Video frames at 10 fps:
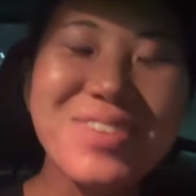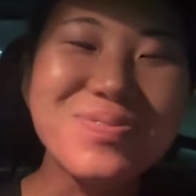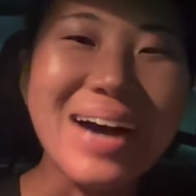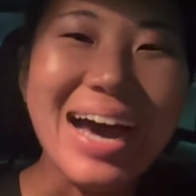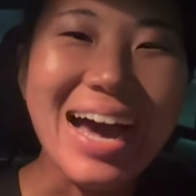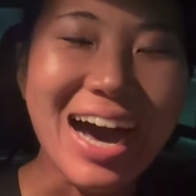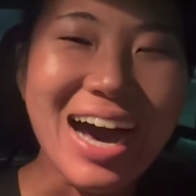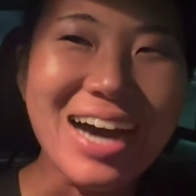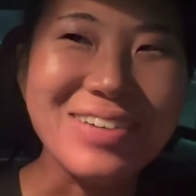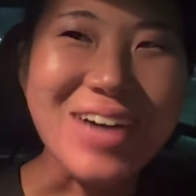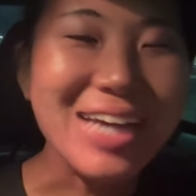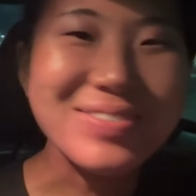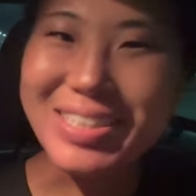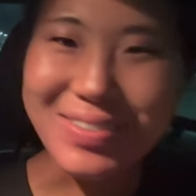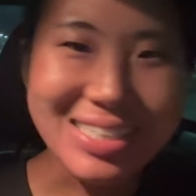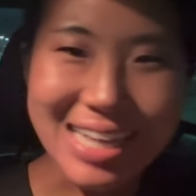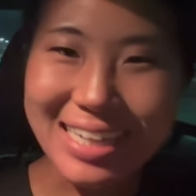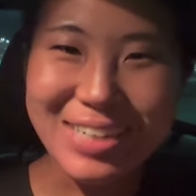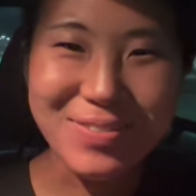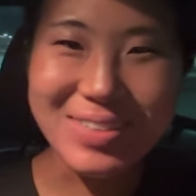but um, I am so
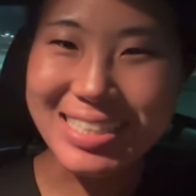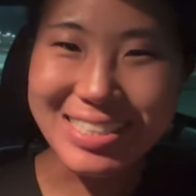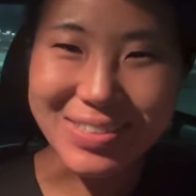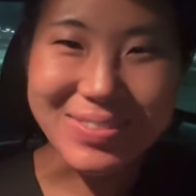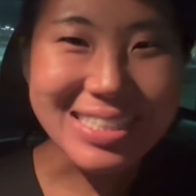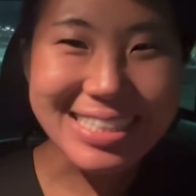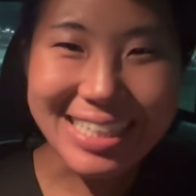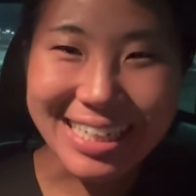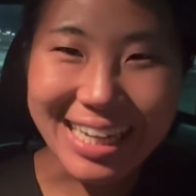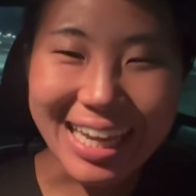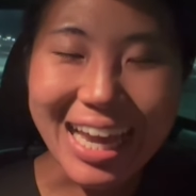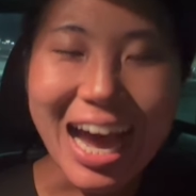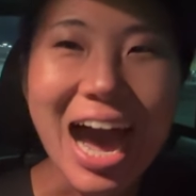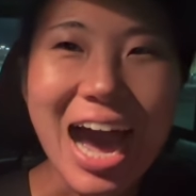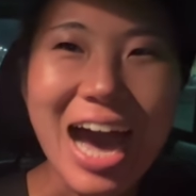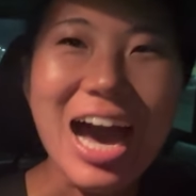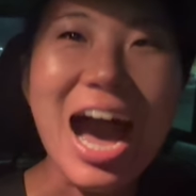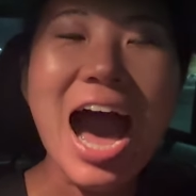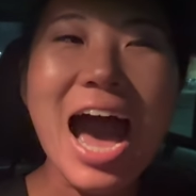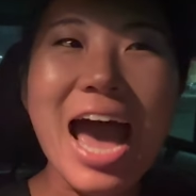excited for this trip to Sydney. Uh,
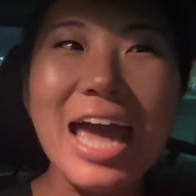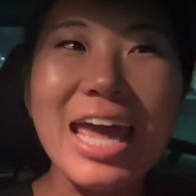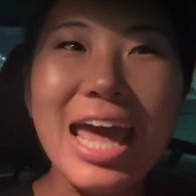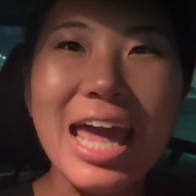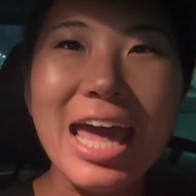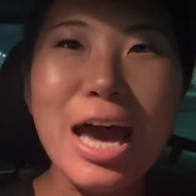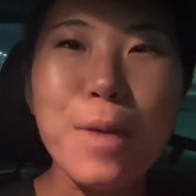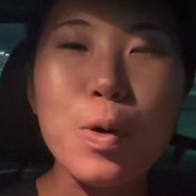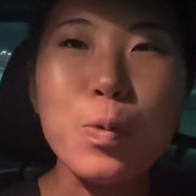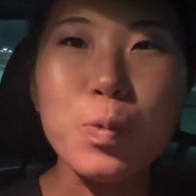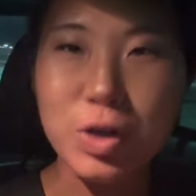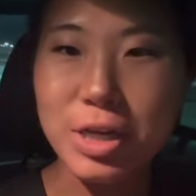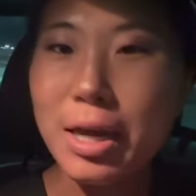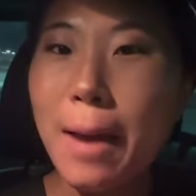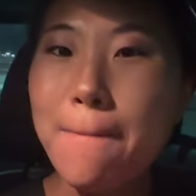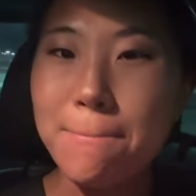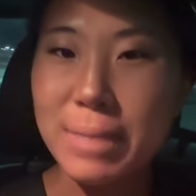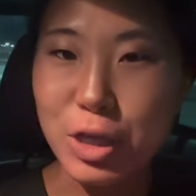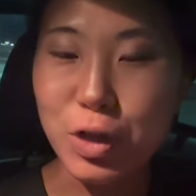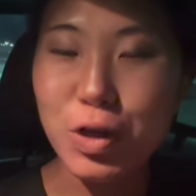I am working
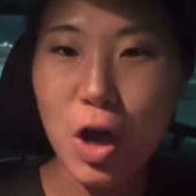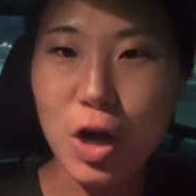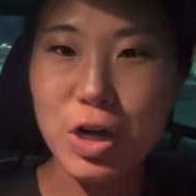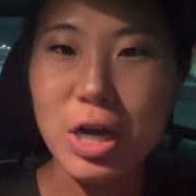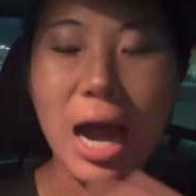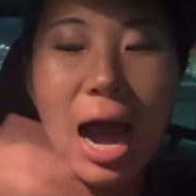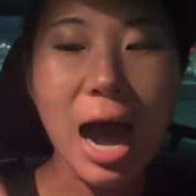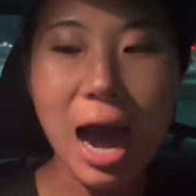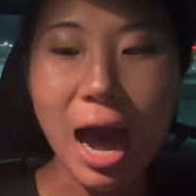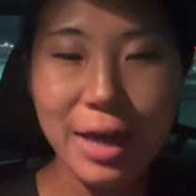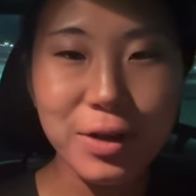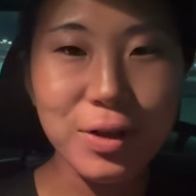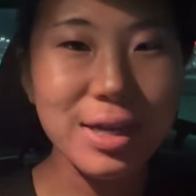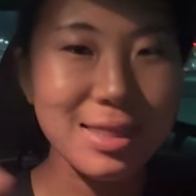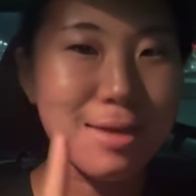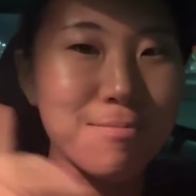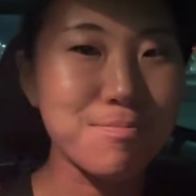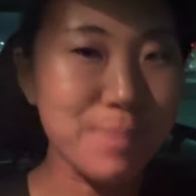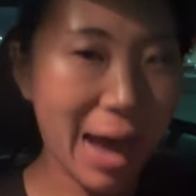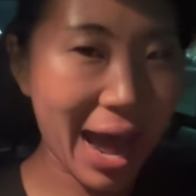meal cart aisle in the
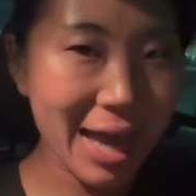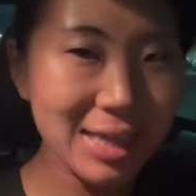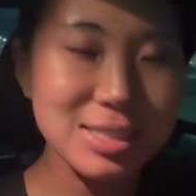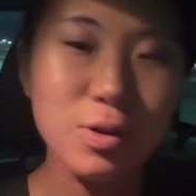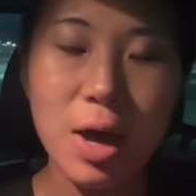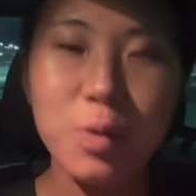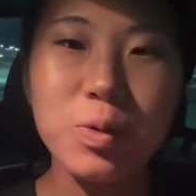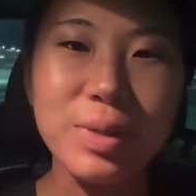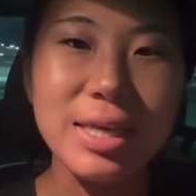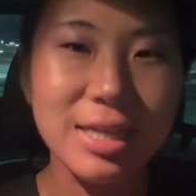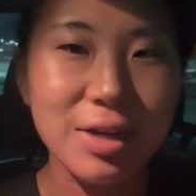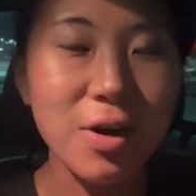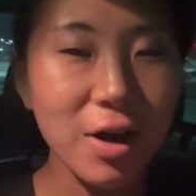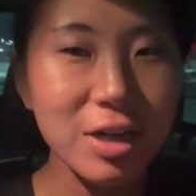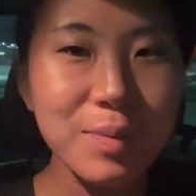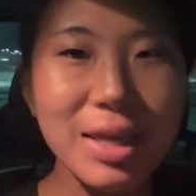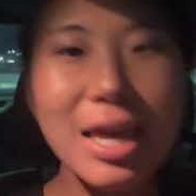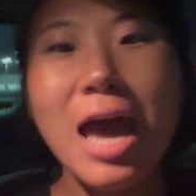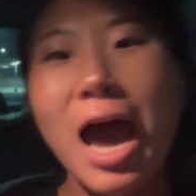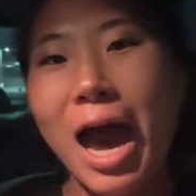back, so I will be in economy
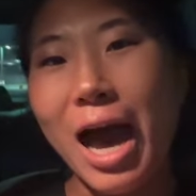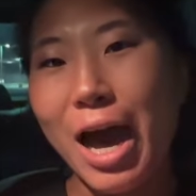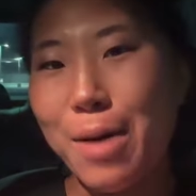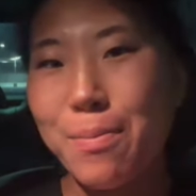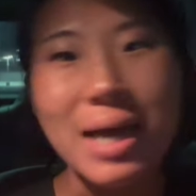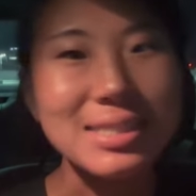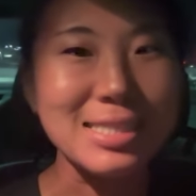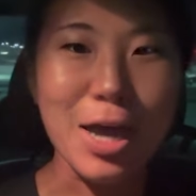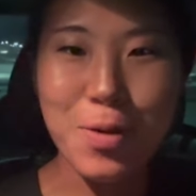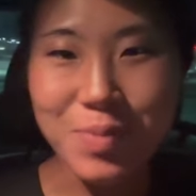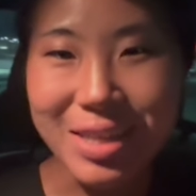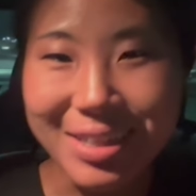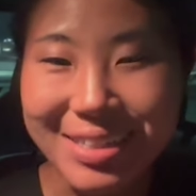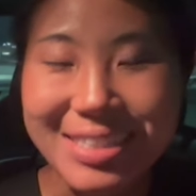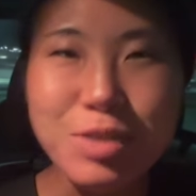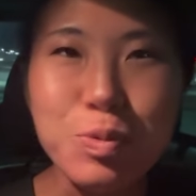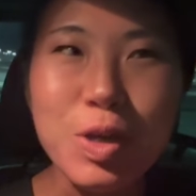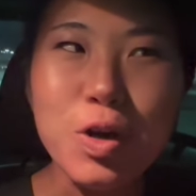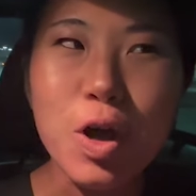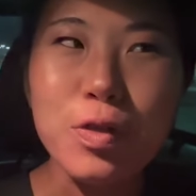um, passing out meals. We
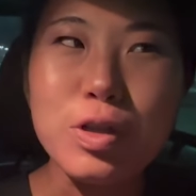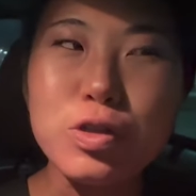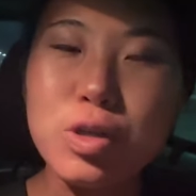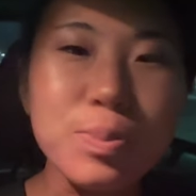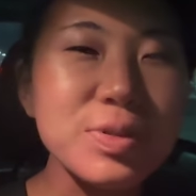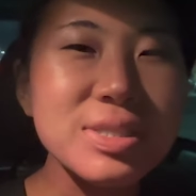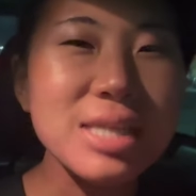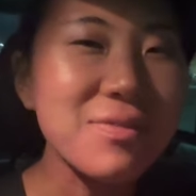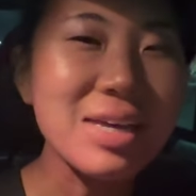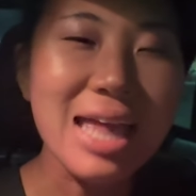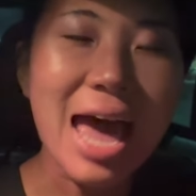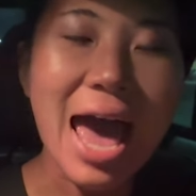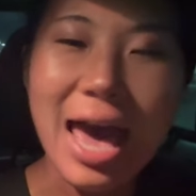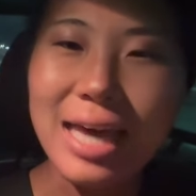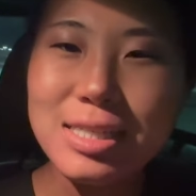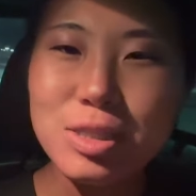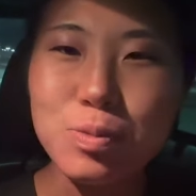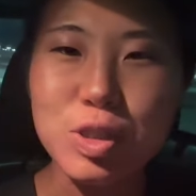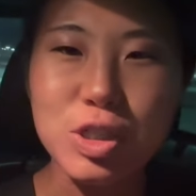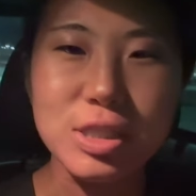are on the seven seven seven X,
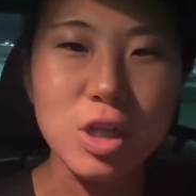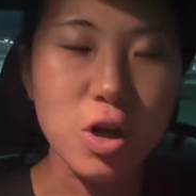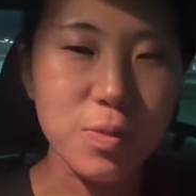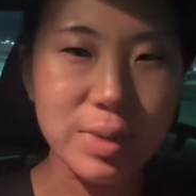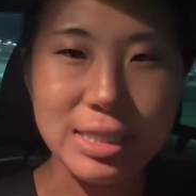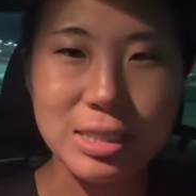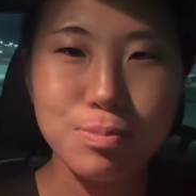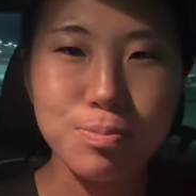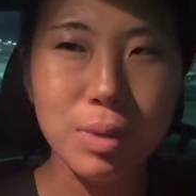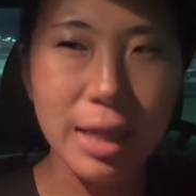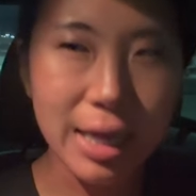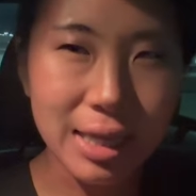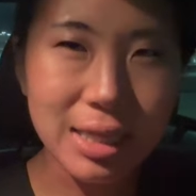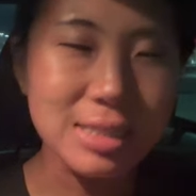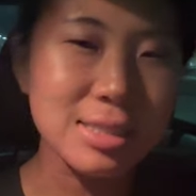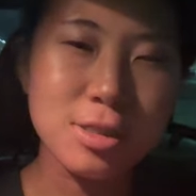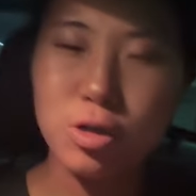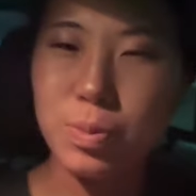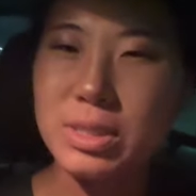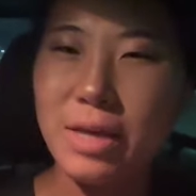which is our biggest plane. It's the
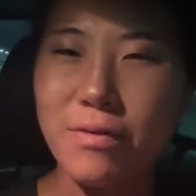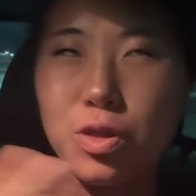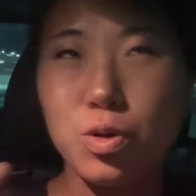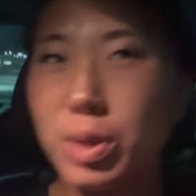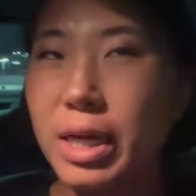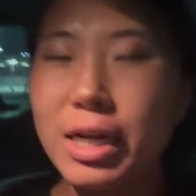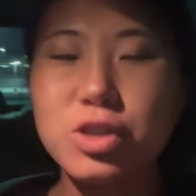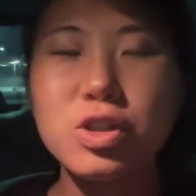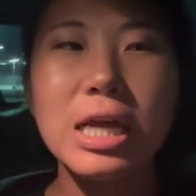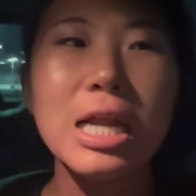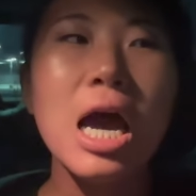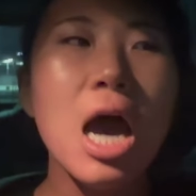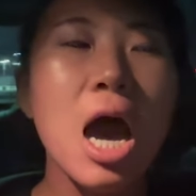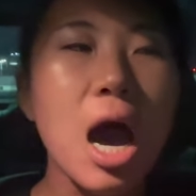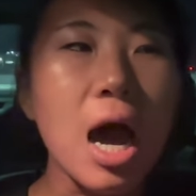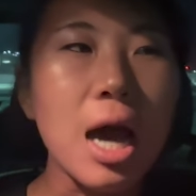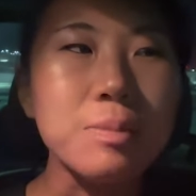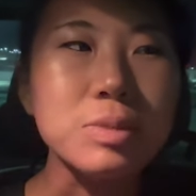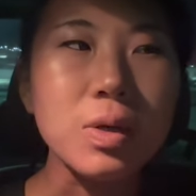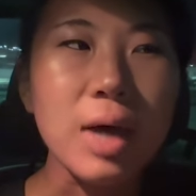seven seven seven three hundred. Um,
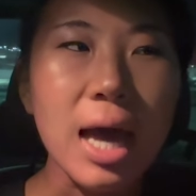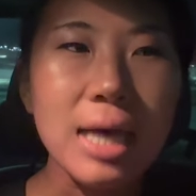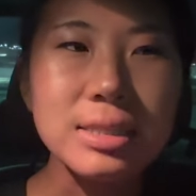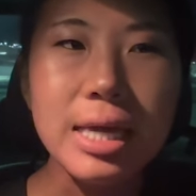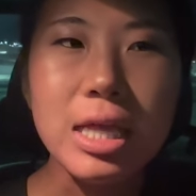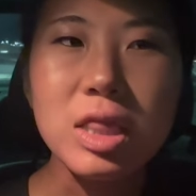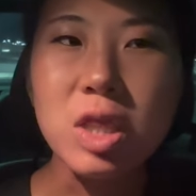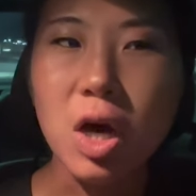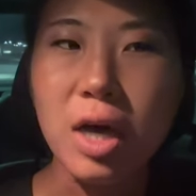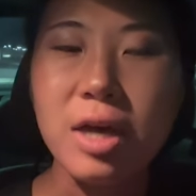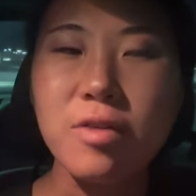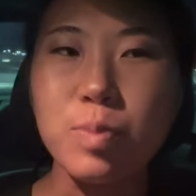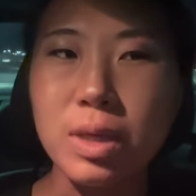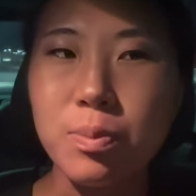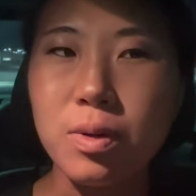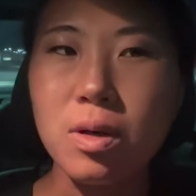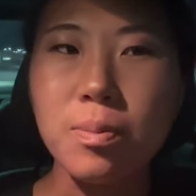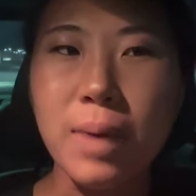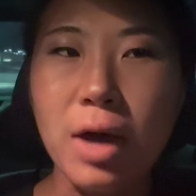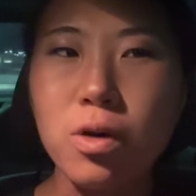so it has a lot of people
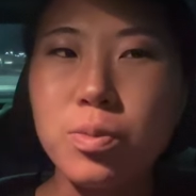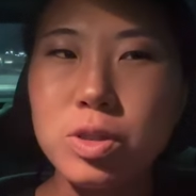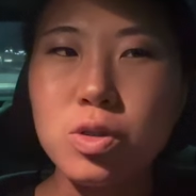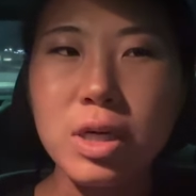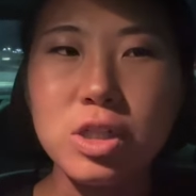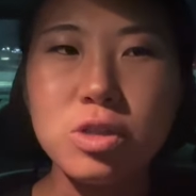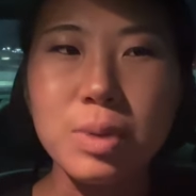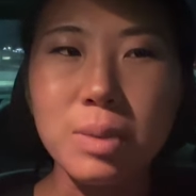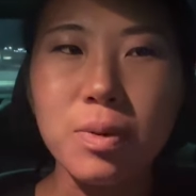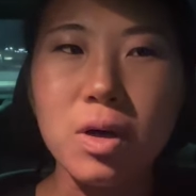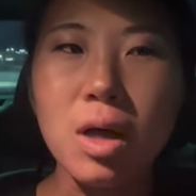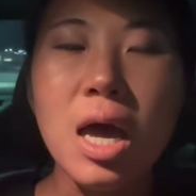back, almost three hundred people